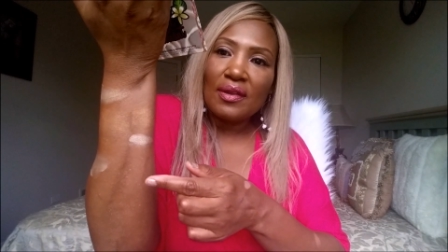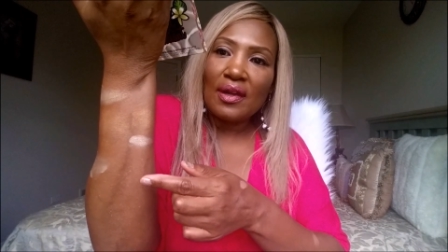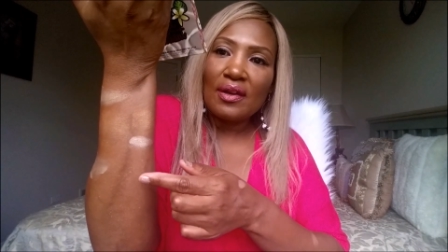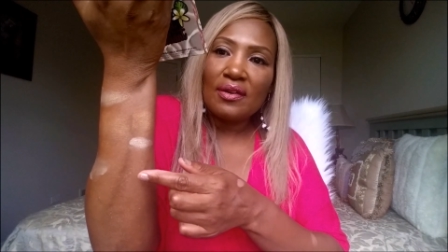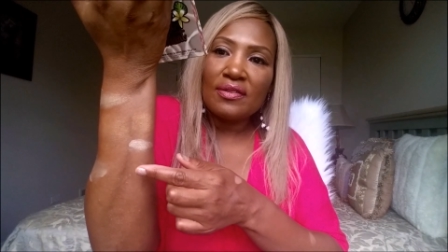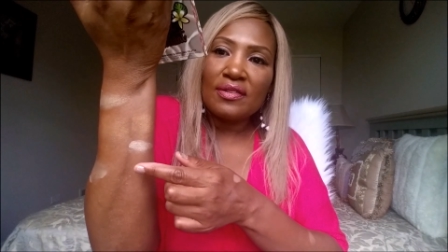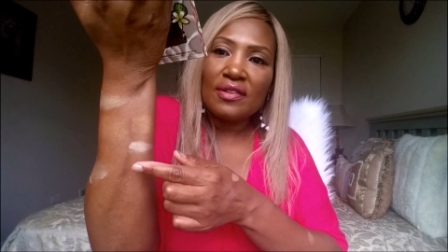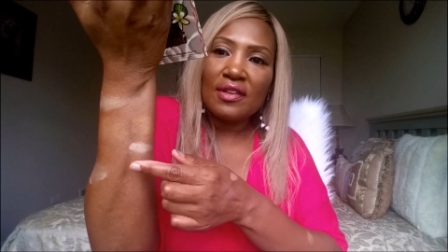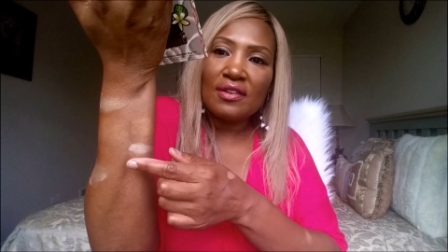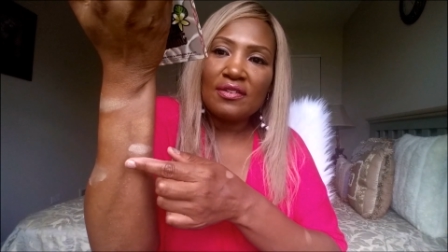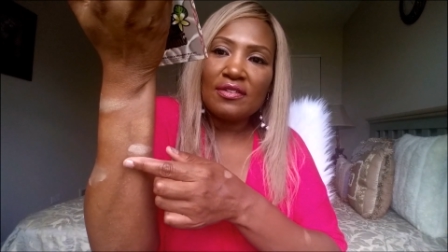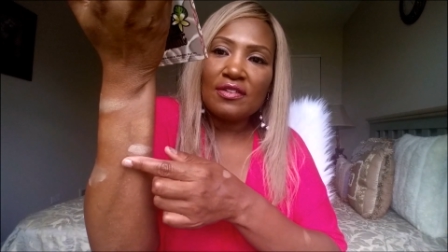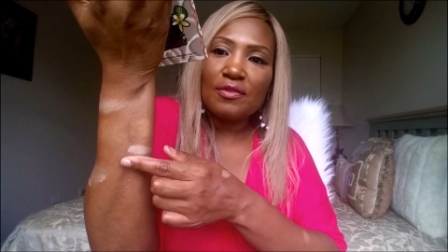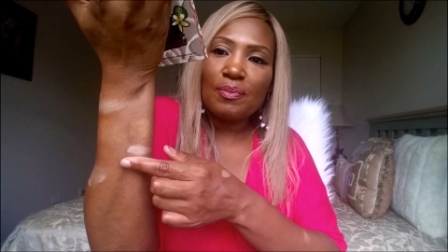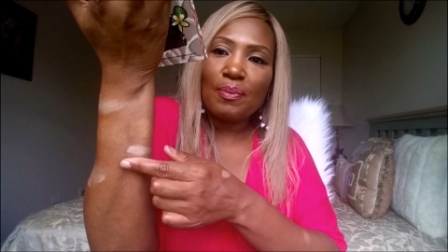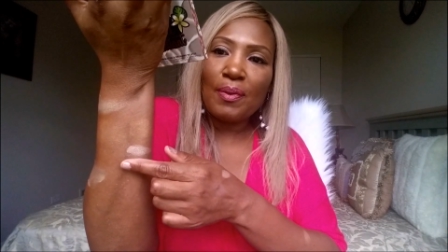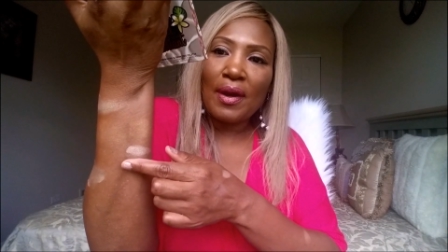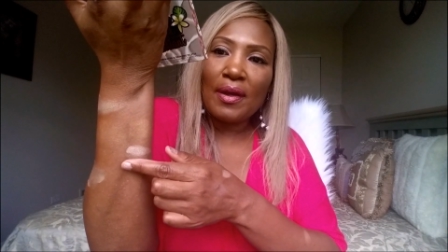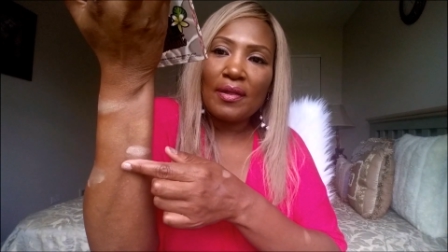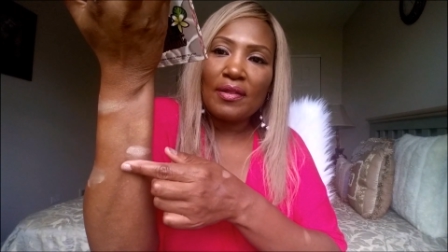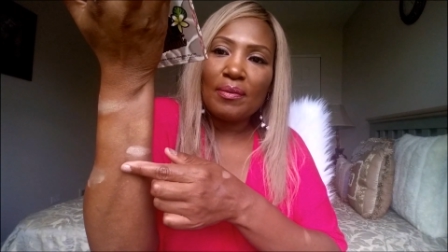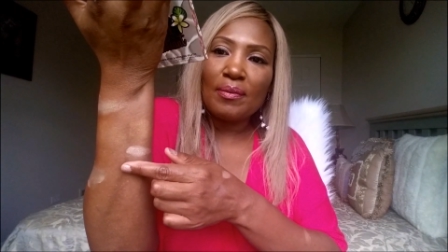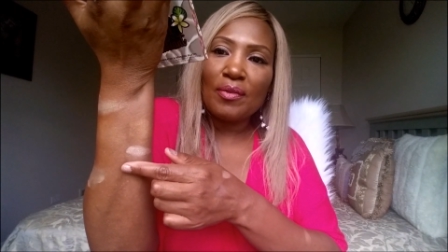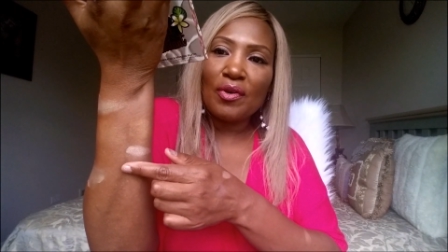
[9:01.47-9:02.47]
This is
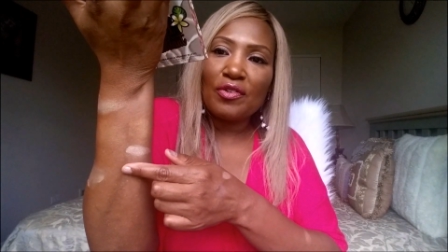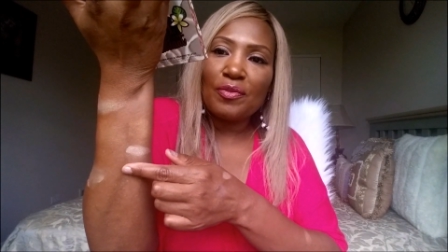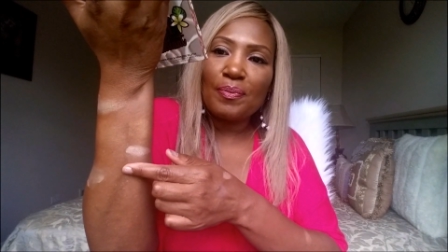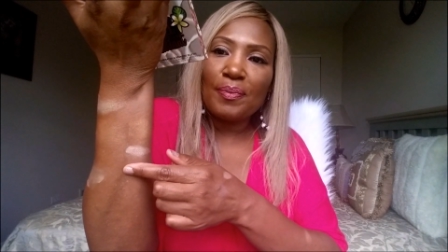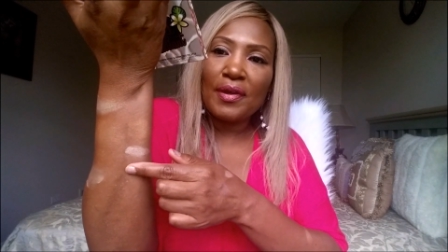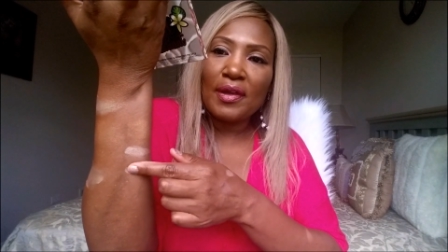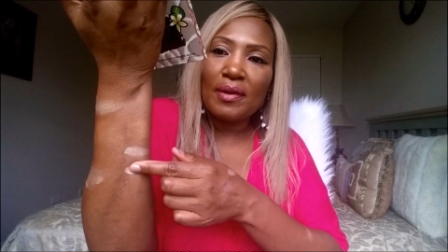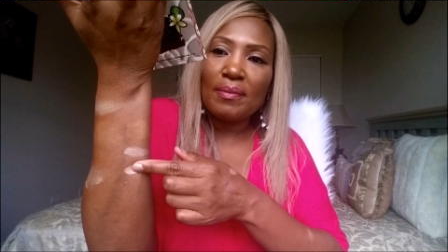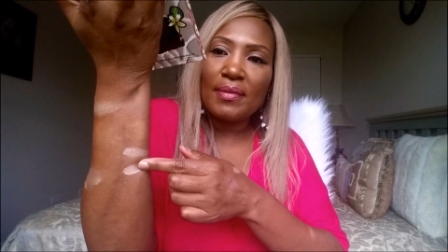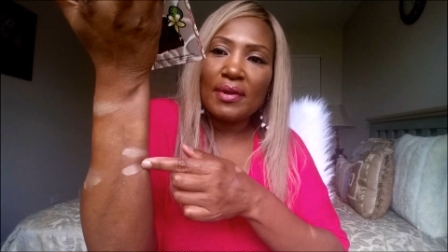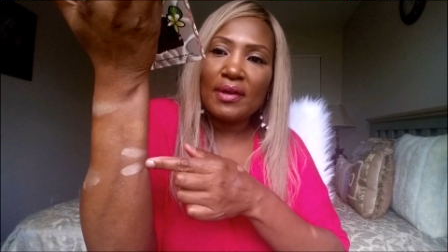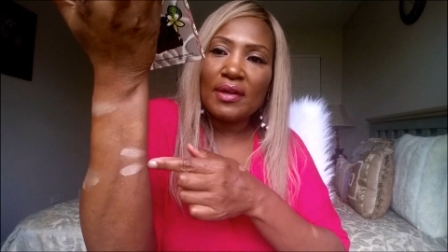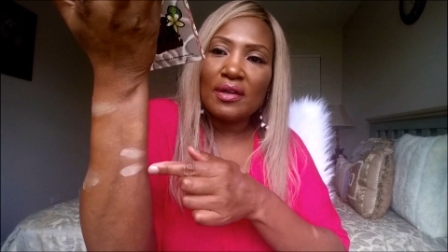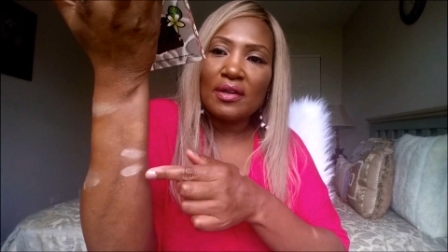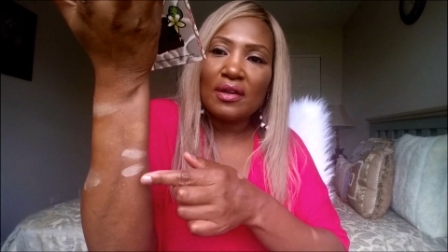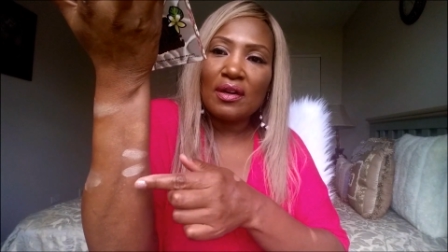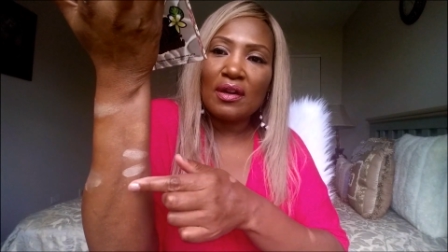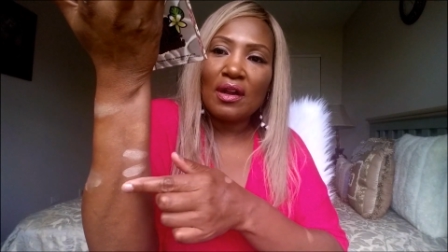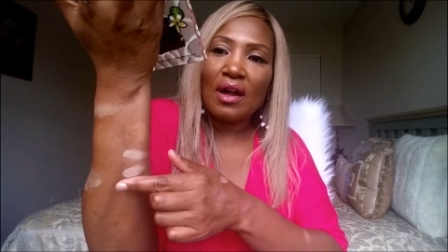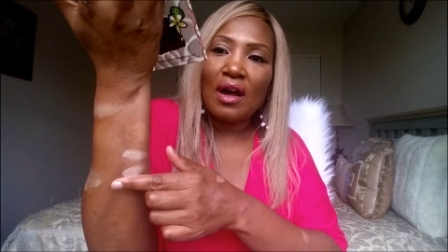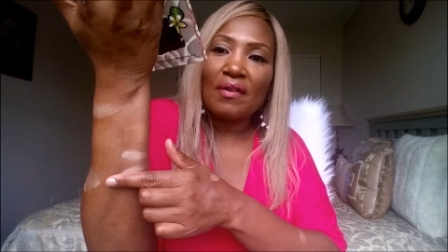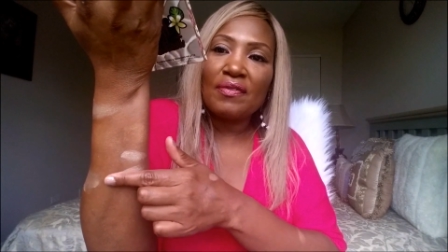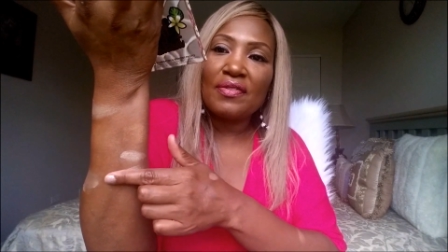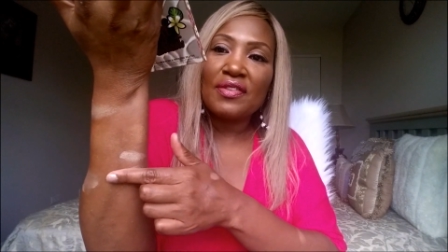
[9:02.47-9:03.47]
probably the most
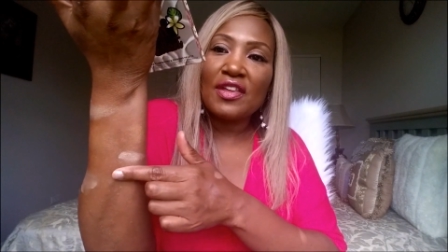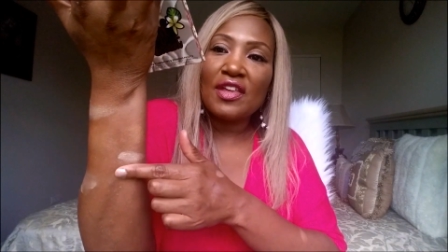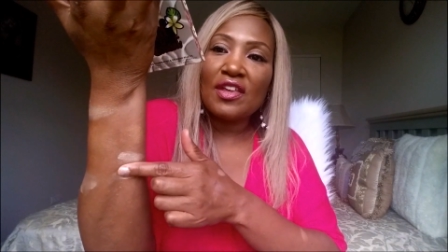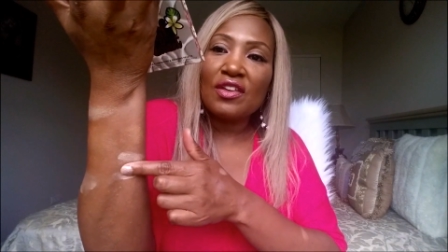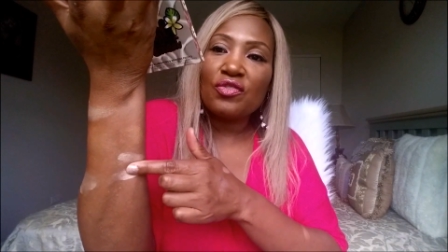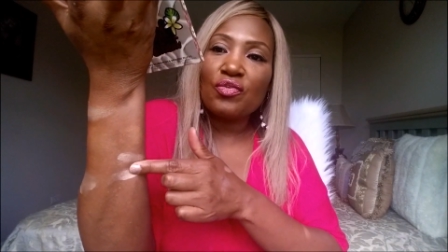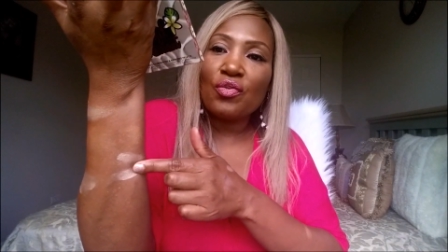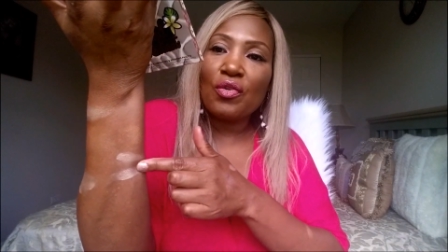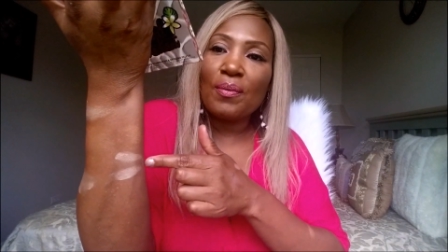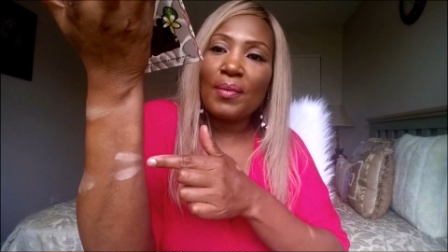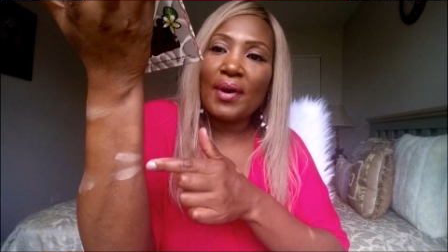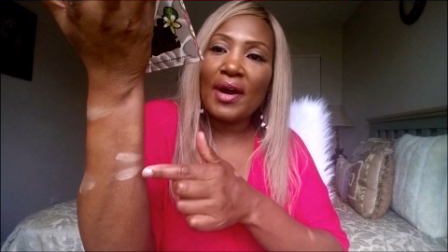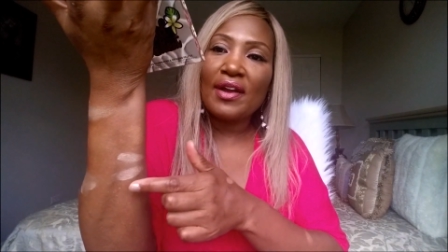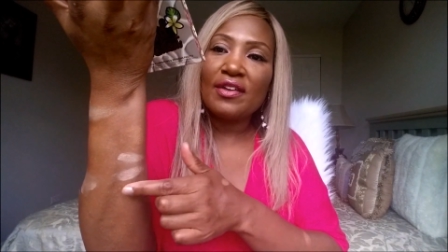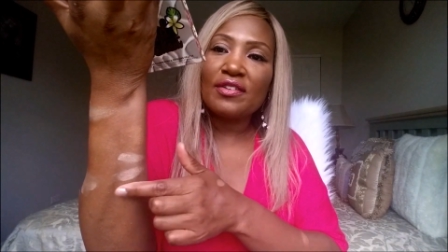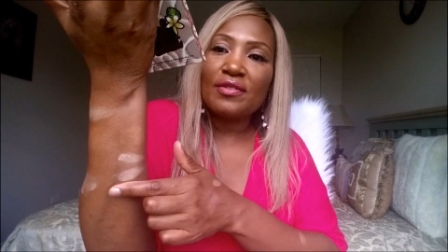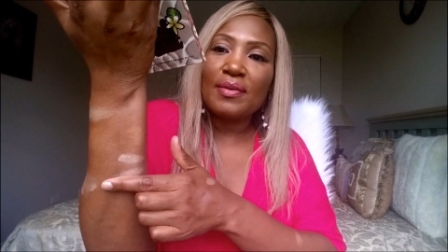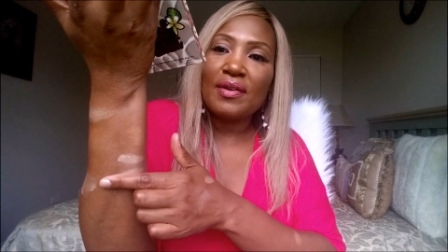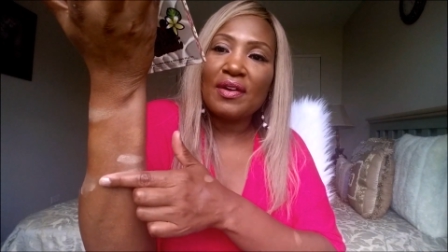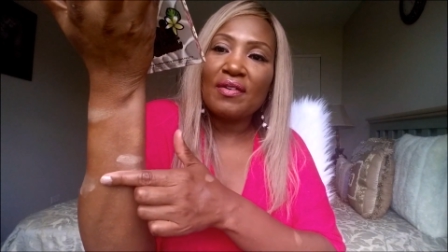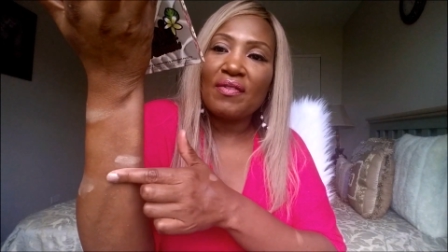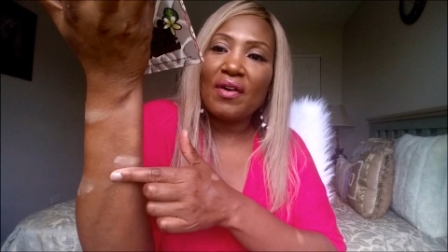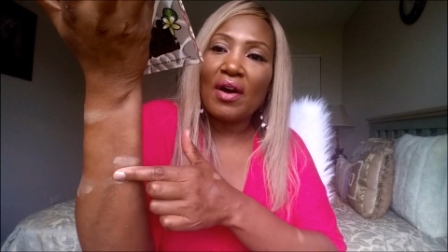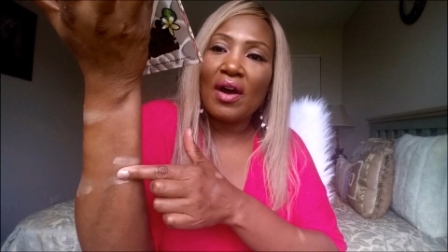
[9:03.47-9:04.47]
pigmented of all. This
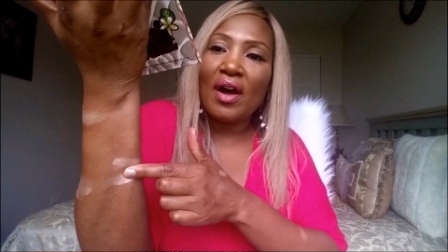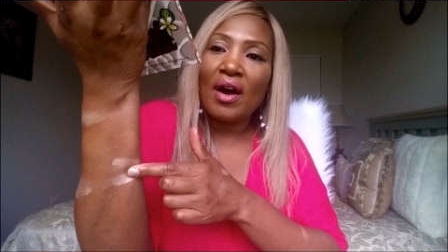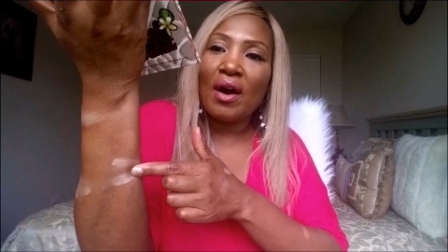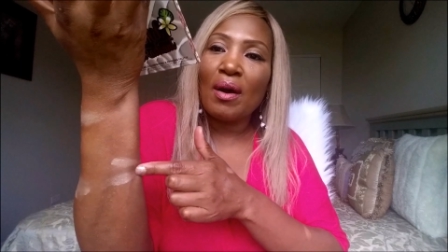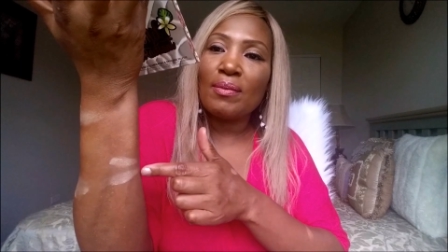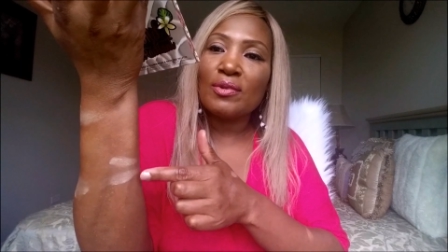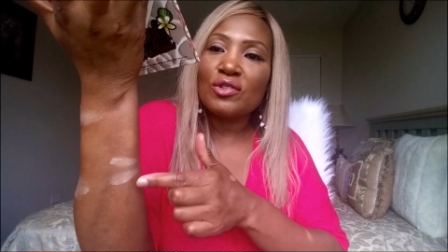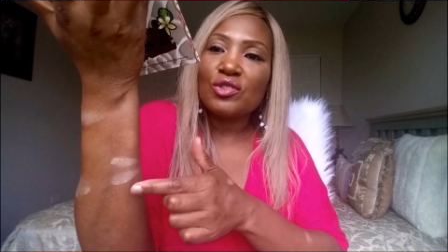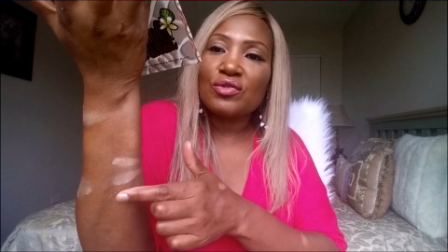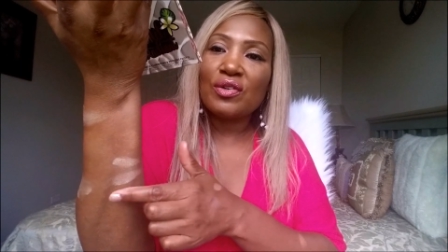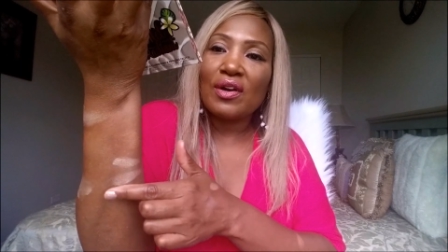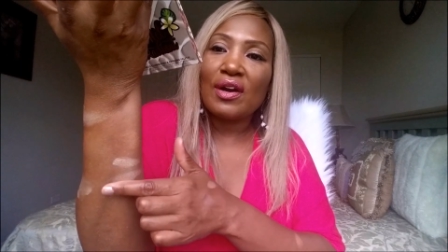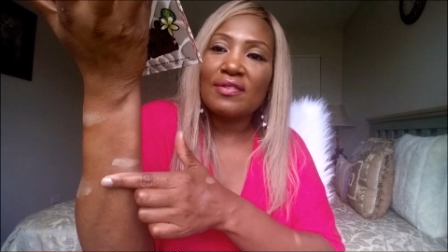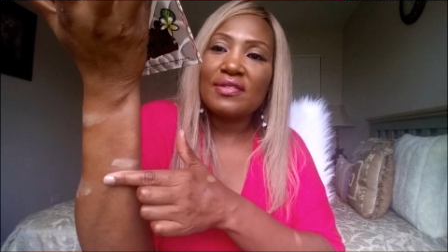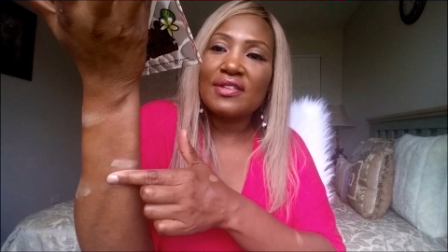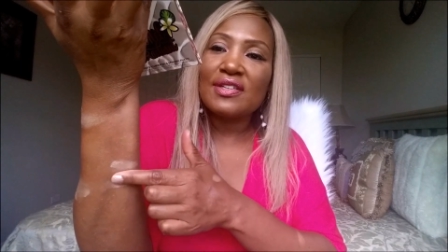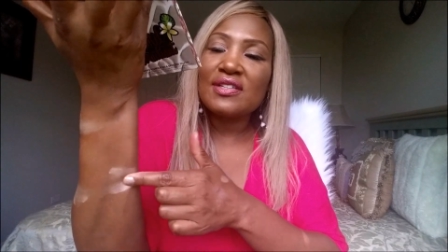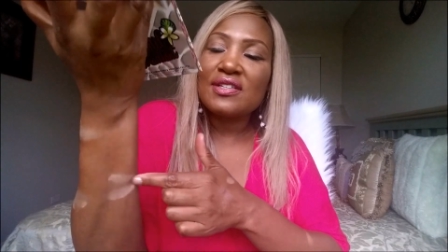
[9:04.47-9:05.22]
reminds me of Albatross.